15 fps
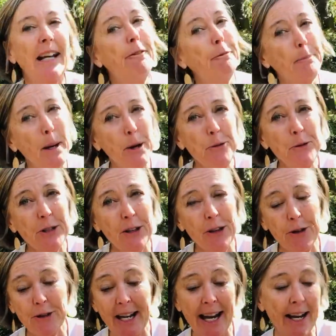have bones in
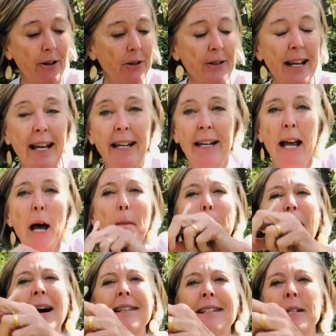their tails and
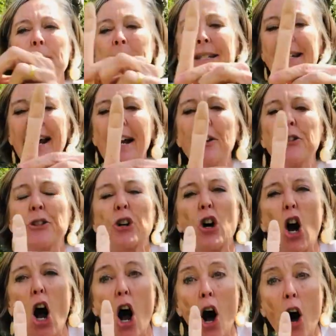possums' tails are
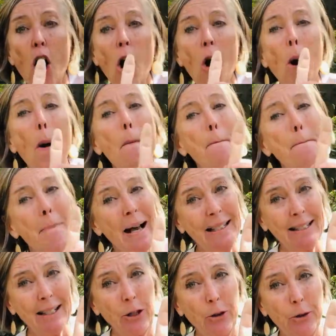all
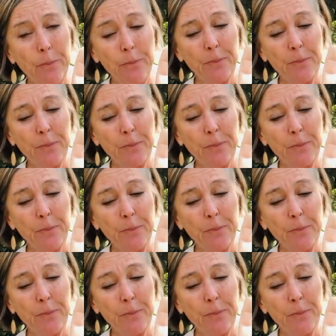muscle.